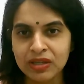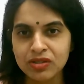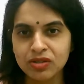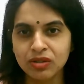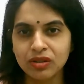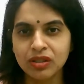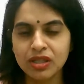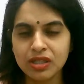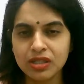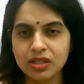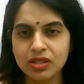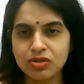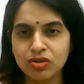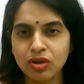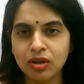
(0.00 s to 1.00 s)
So this
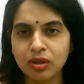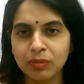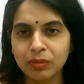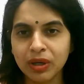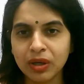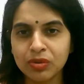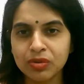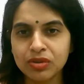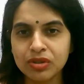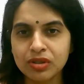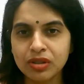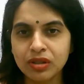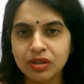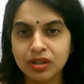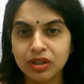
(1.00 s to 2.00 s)
is all about
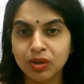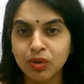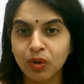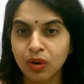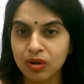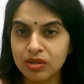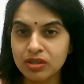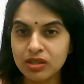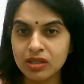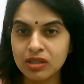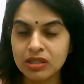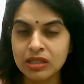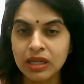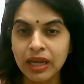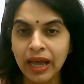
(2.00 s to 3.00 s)
the
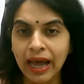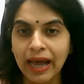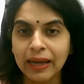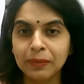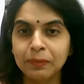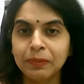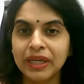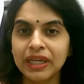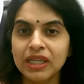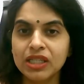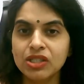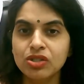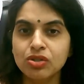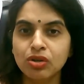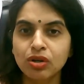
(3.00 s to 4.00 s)
causes, and
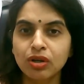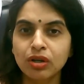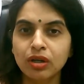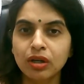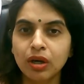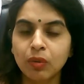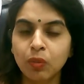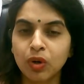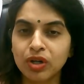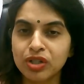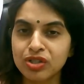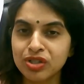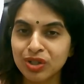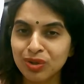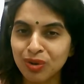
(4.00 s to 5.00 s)
based on what
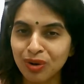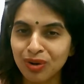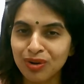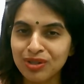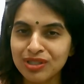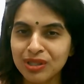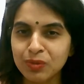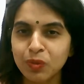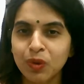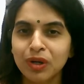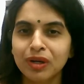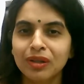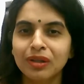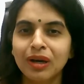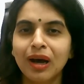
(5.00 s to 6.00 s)
is the cause and
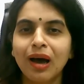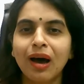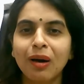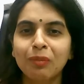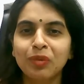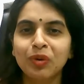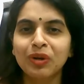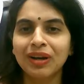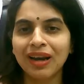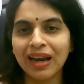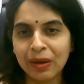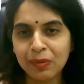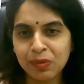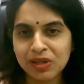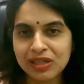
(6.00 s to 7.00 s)
what are the hormone
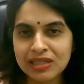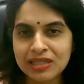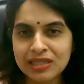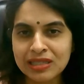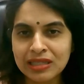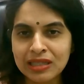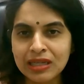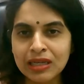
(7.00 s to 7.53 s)
levels